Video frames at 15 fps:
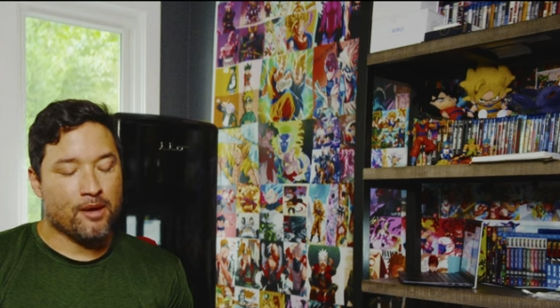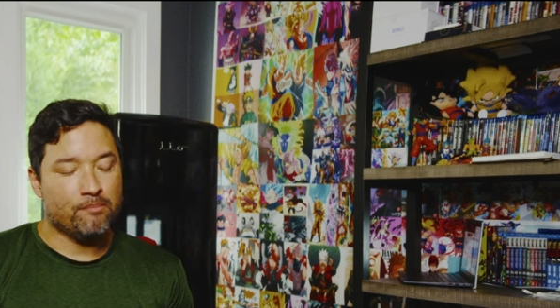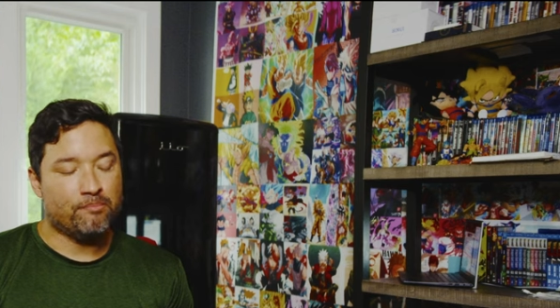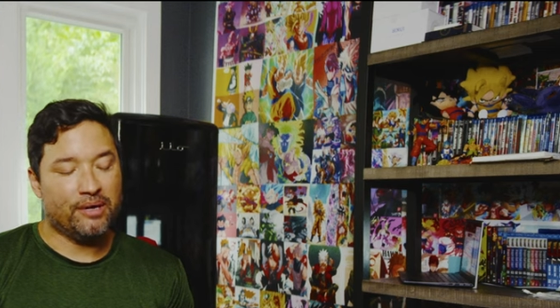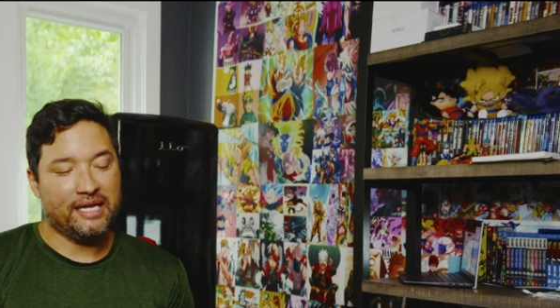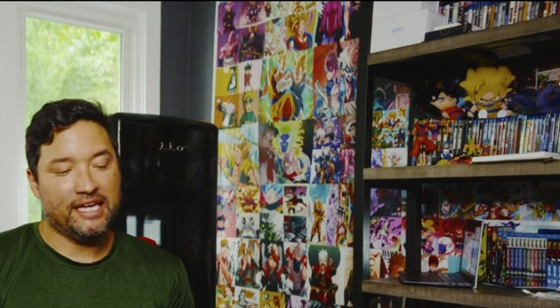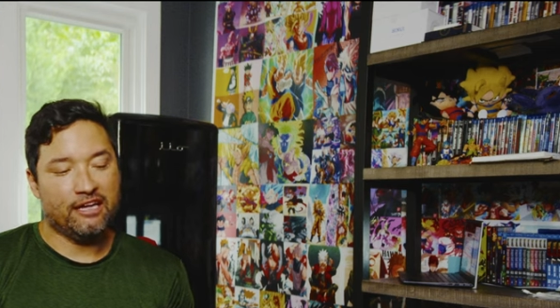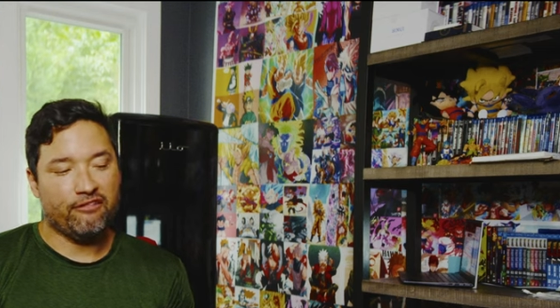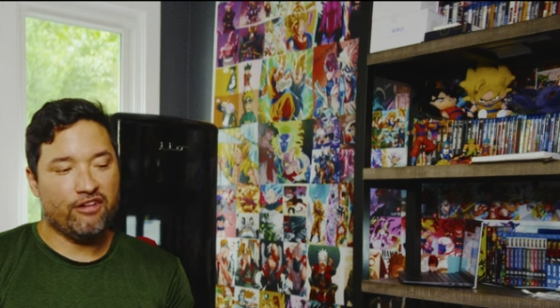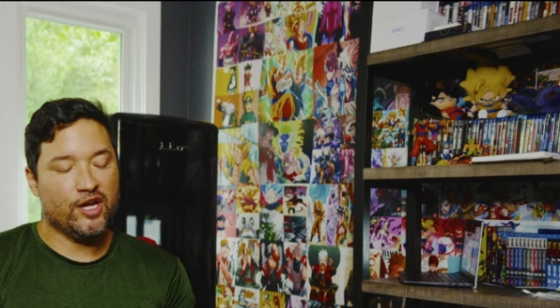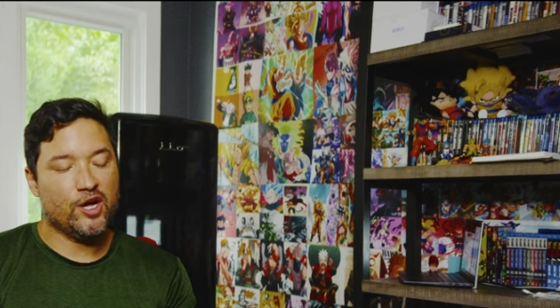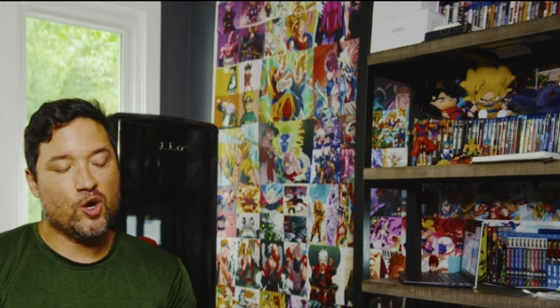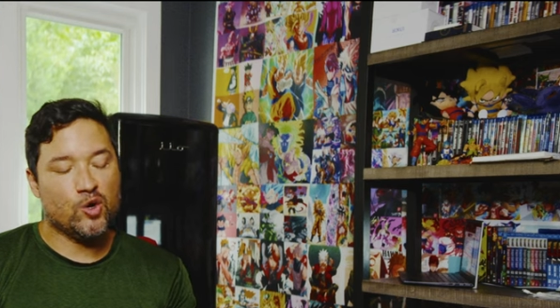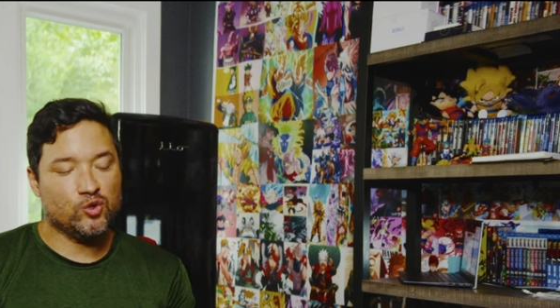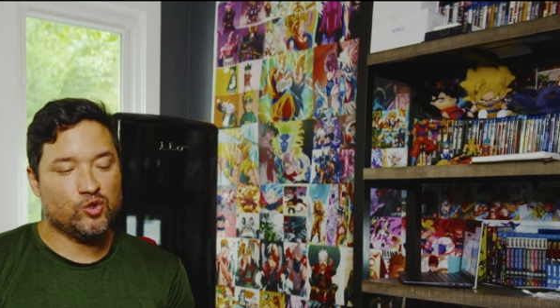But if it
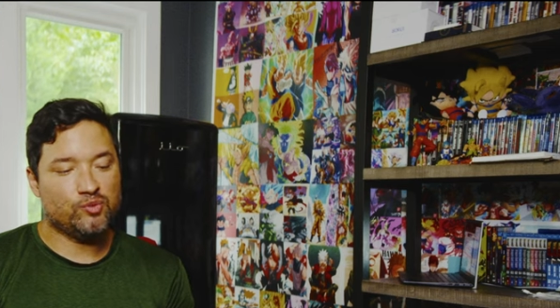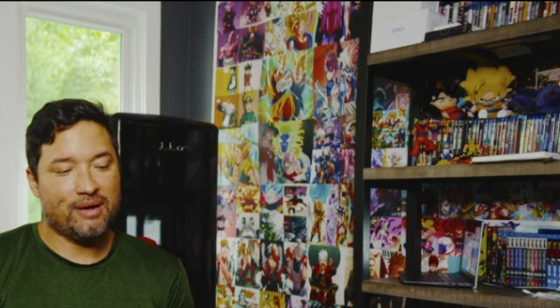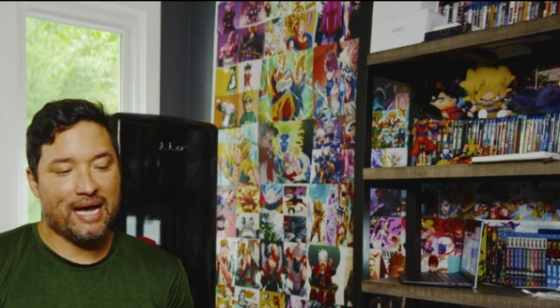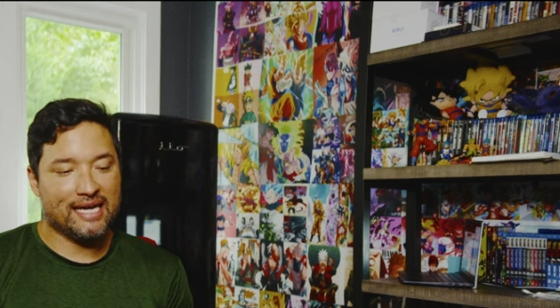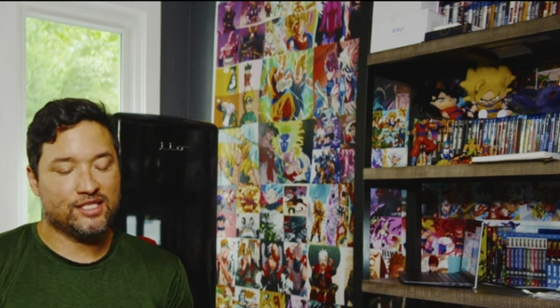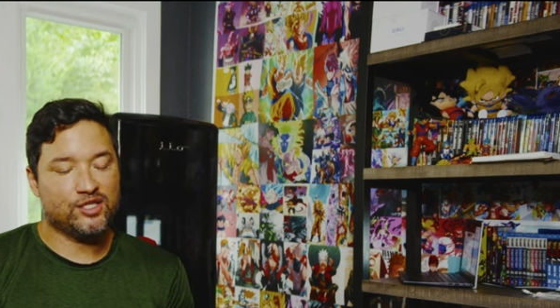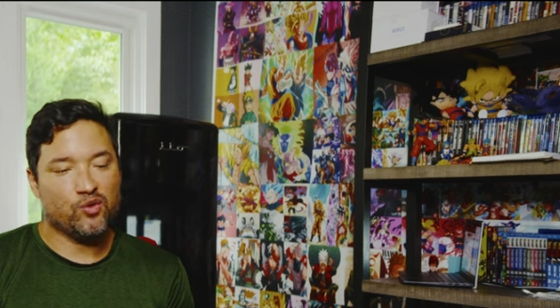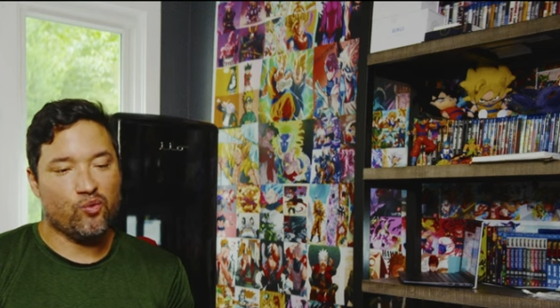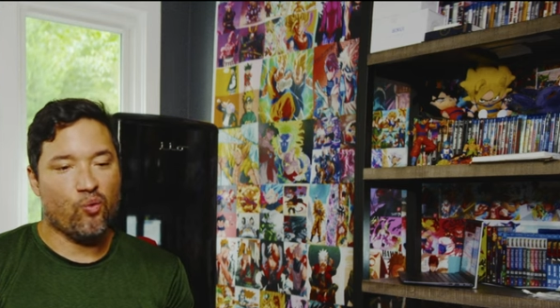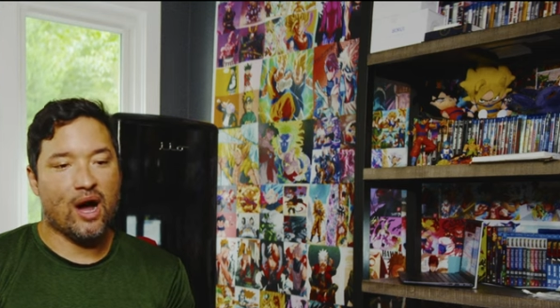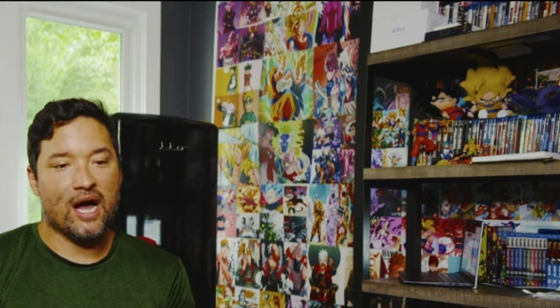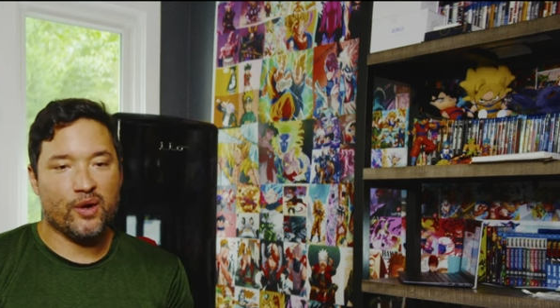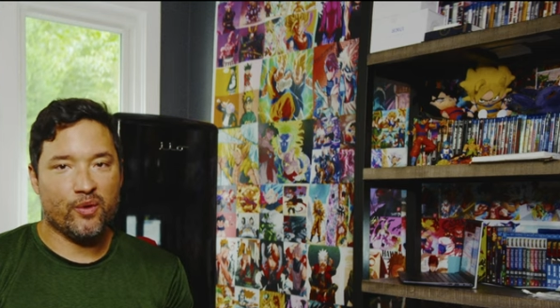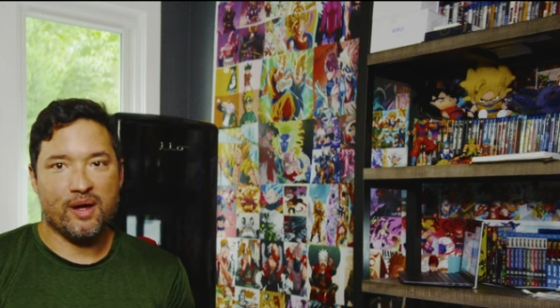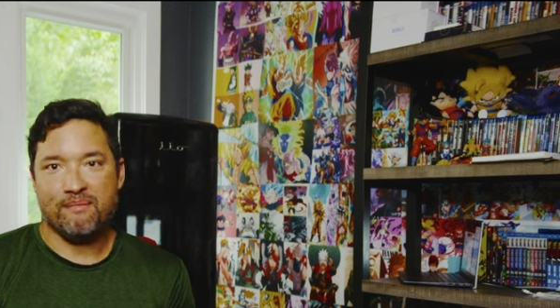goes back to
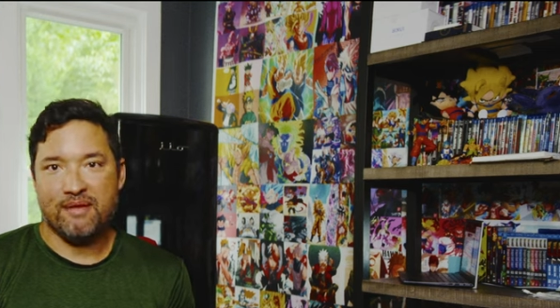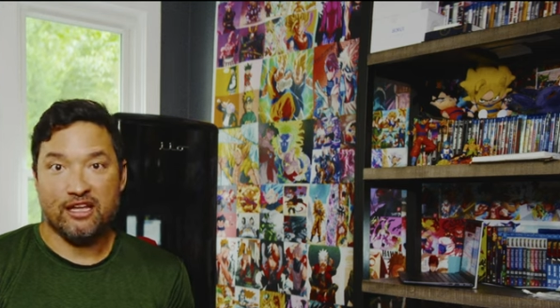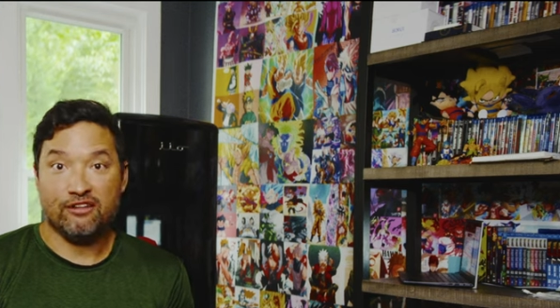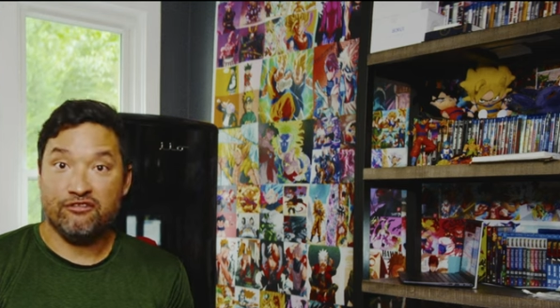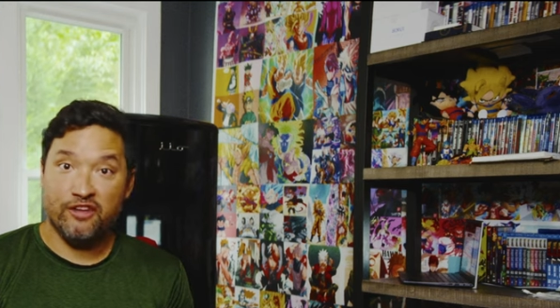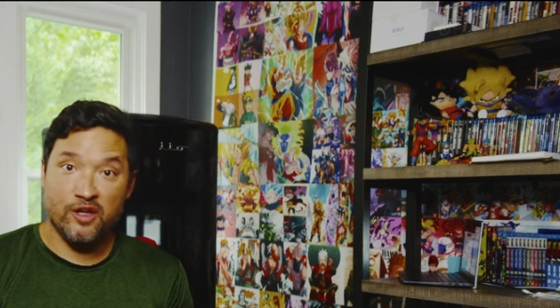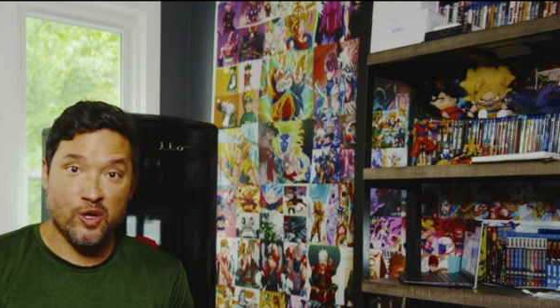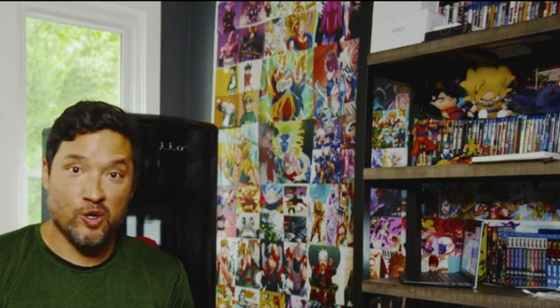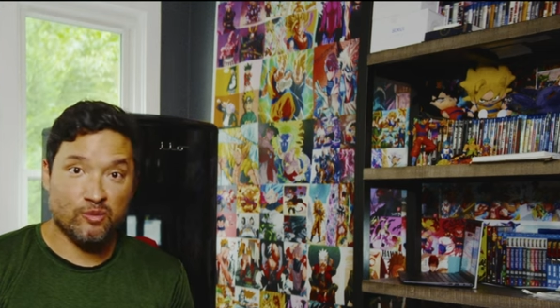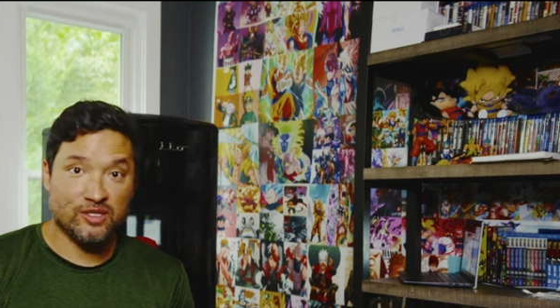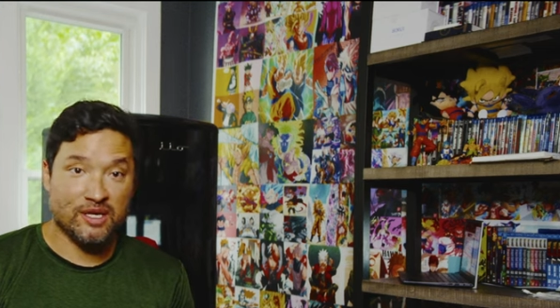why do I make films,